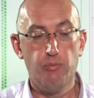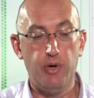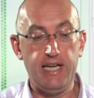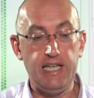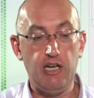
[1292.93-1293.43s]

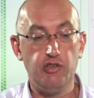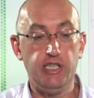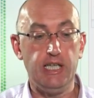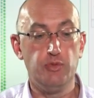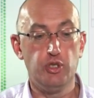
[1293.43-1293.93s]
by
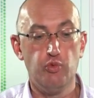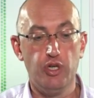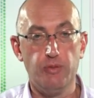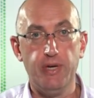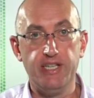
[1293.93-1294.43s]
allowing them to
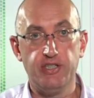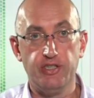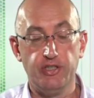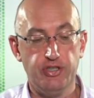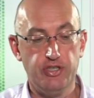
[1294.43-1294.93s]
run based on
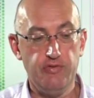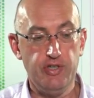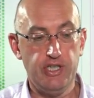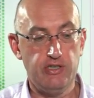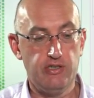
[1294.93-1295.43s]
their
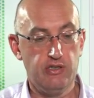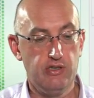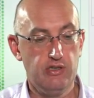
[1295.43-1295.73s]
certificate.